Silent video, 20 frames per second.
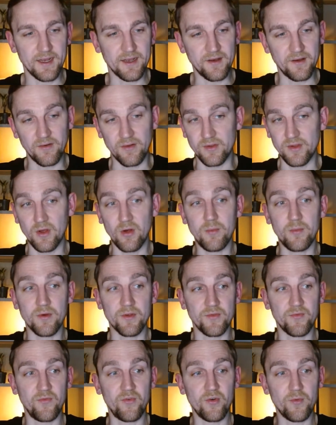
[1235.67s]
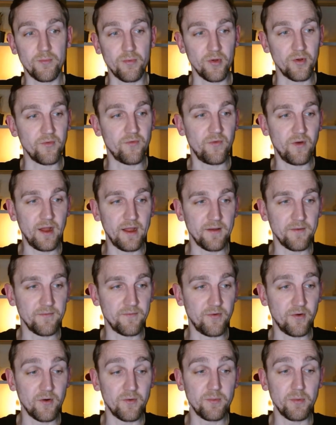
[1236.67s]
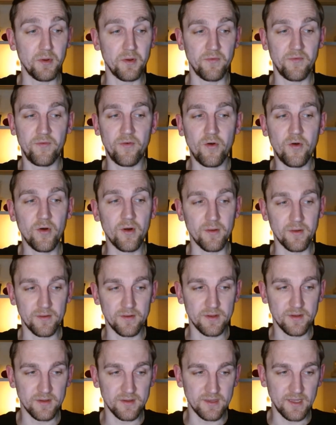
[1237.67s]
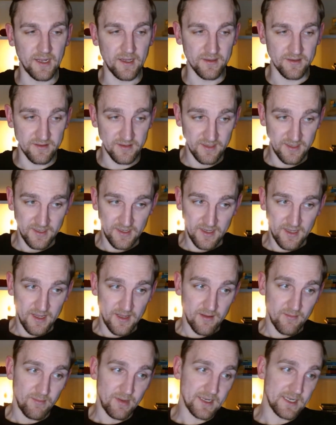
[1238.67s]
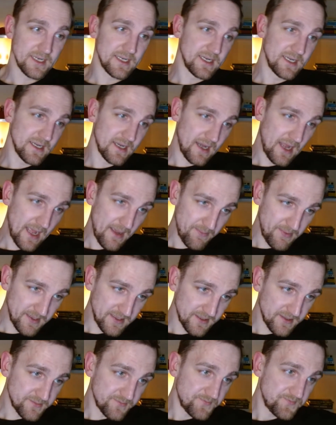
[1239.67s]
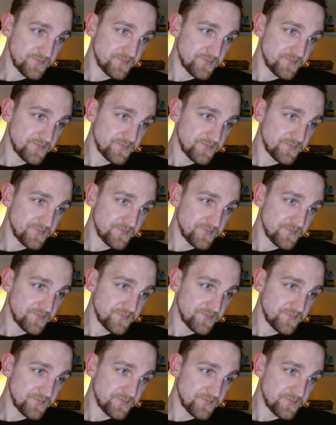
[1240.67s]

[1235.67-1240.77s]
It was almost 4.5, 4.4 sales, but it didn't happen.